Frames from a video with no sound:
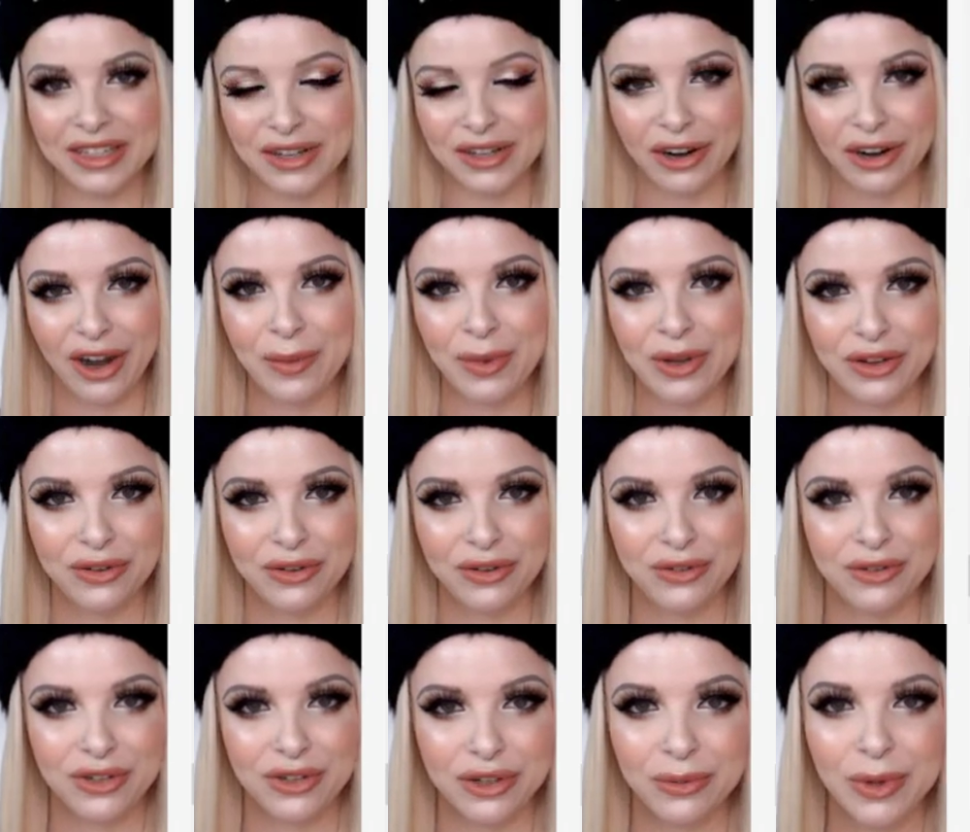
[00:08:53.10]
angle
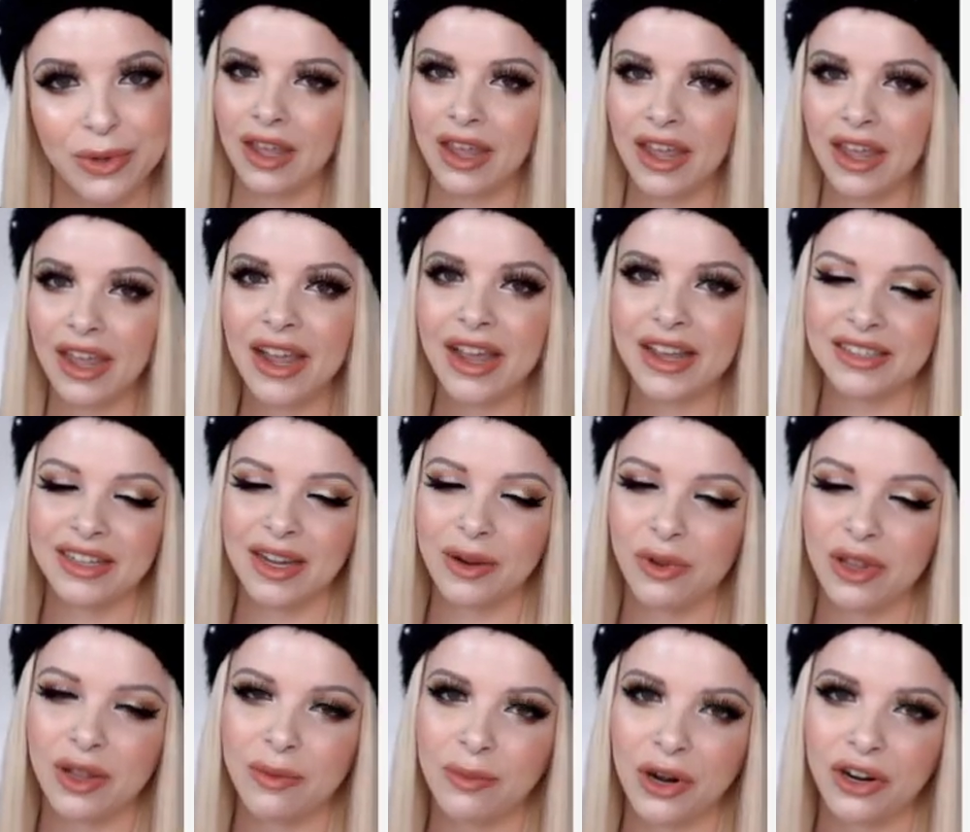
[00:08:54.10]
again. So that's the
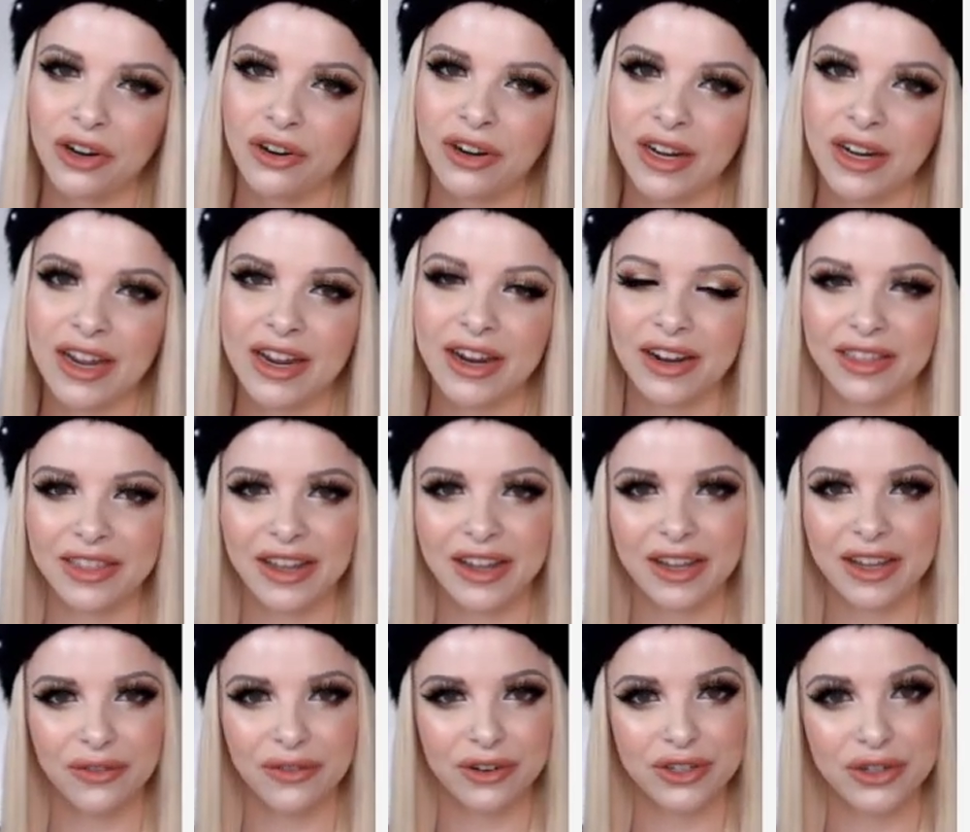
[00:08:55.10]
benefit of using the software.
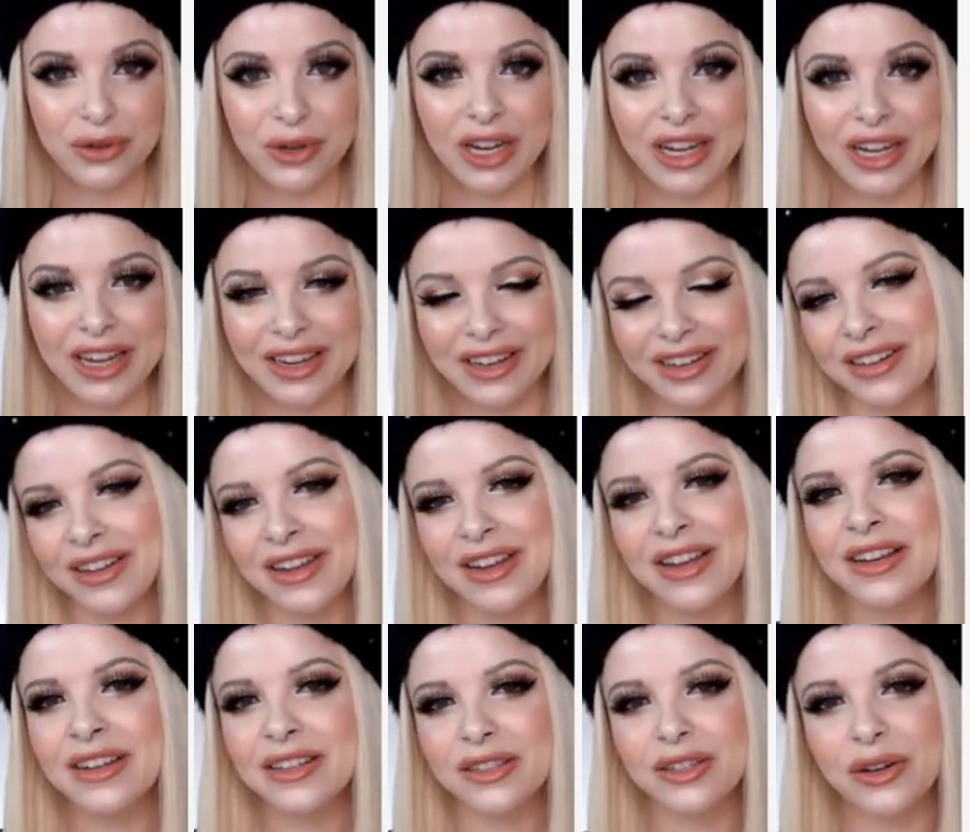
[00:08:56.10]
You can change the
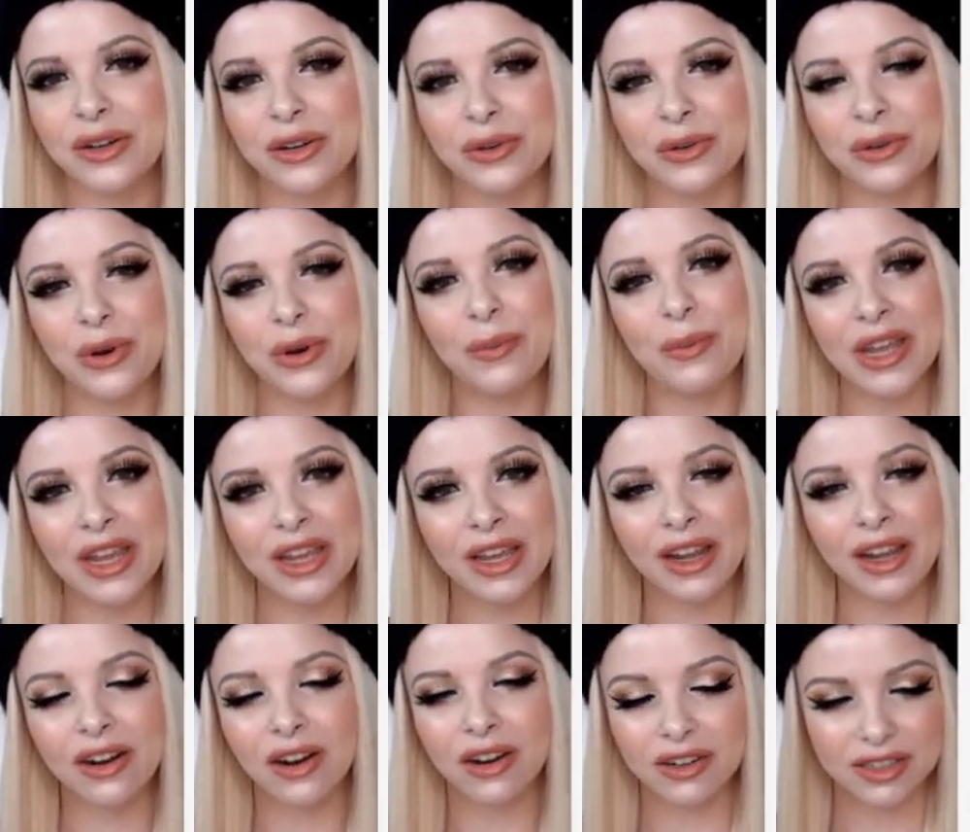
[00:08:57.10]
angle. Then
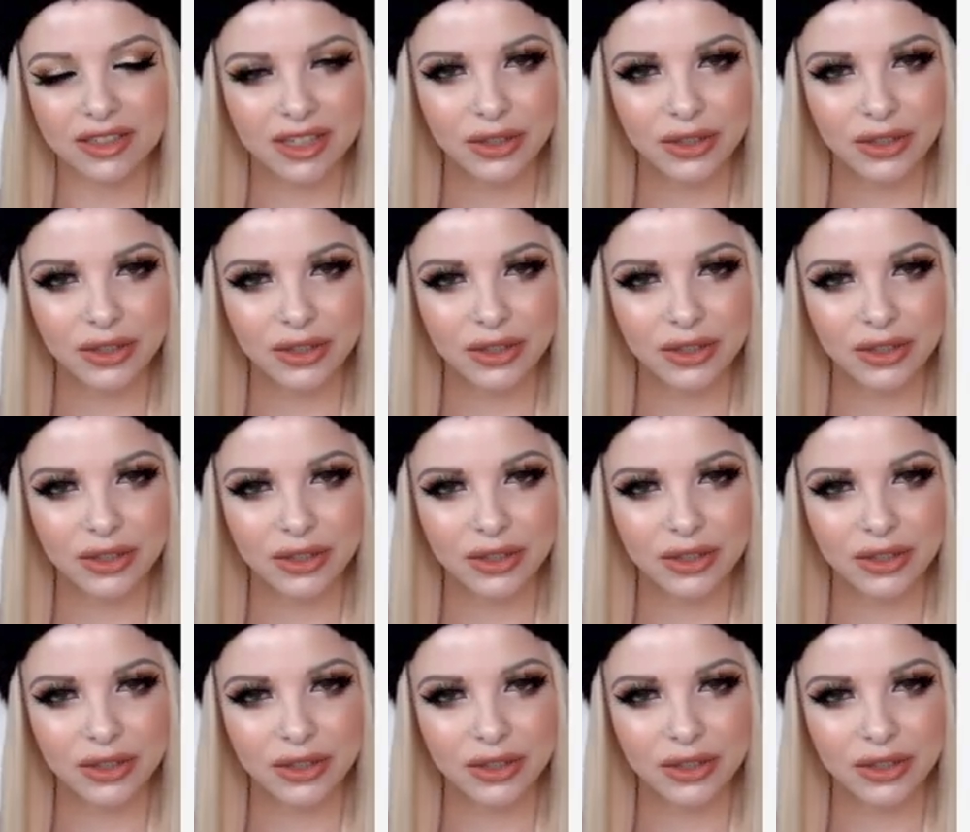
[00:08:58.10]
once in a while,